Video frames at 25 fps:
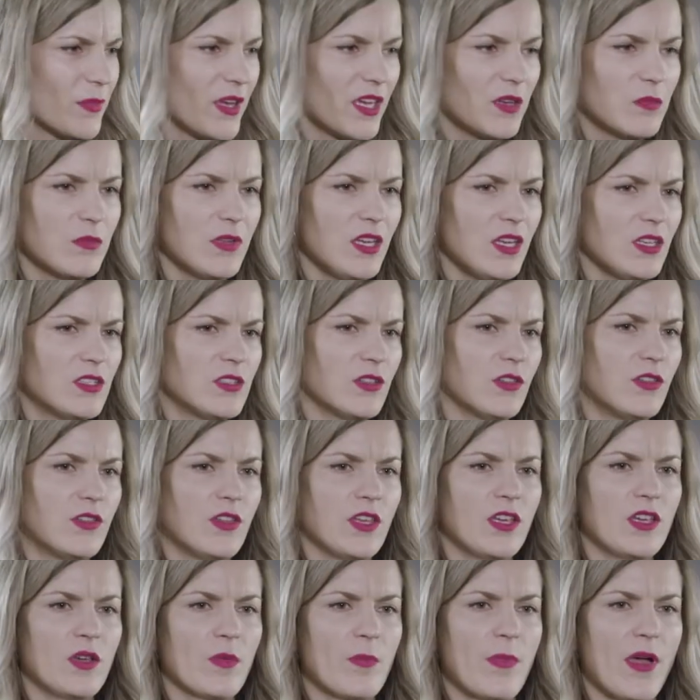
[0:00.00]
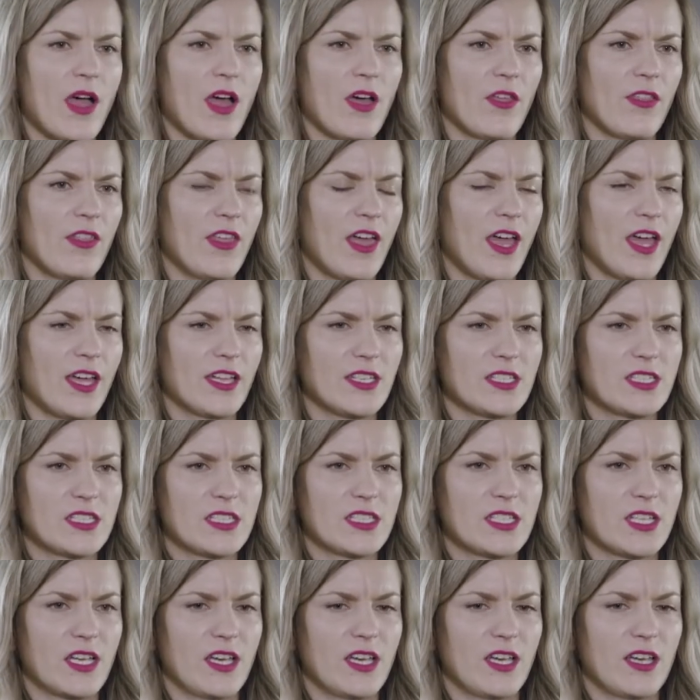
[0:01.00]
made me to think about
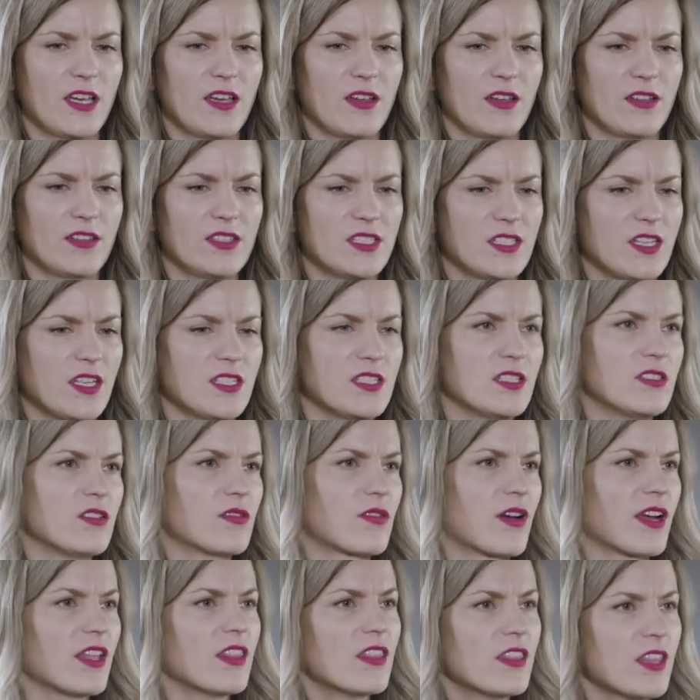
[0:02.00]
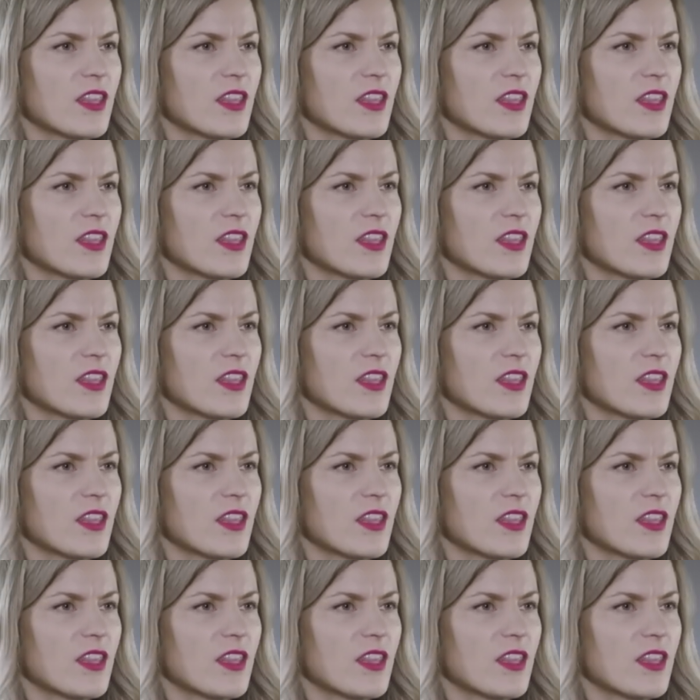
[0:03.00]
that. Uh, did I did the right